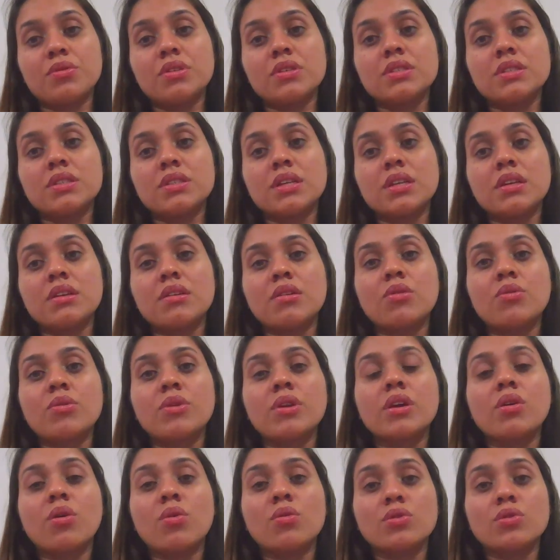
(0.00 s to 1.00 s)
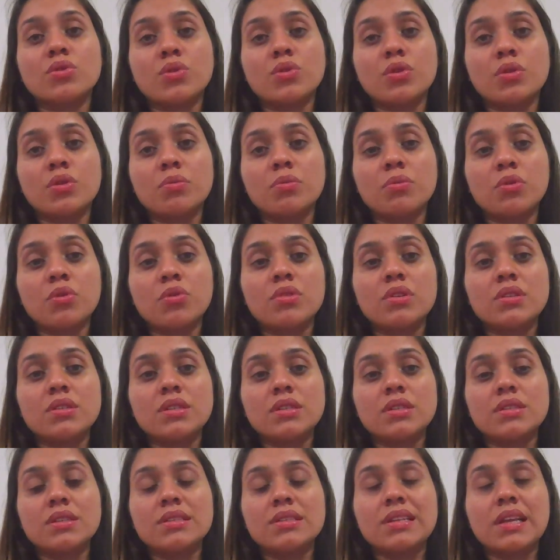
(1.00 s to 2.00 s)
including autoimmune
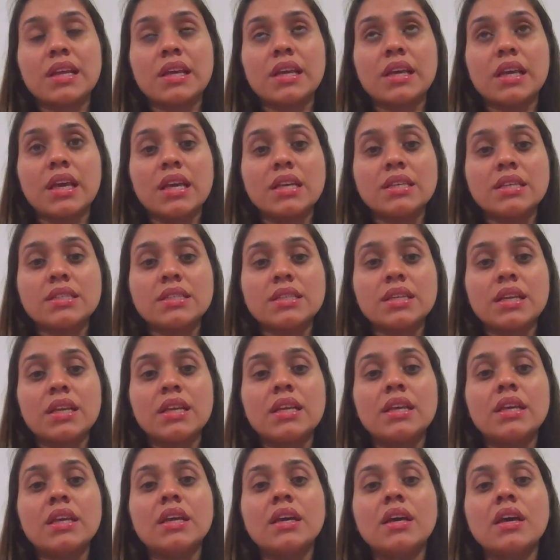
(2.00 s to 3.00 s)
diseases like SLE,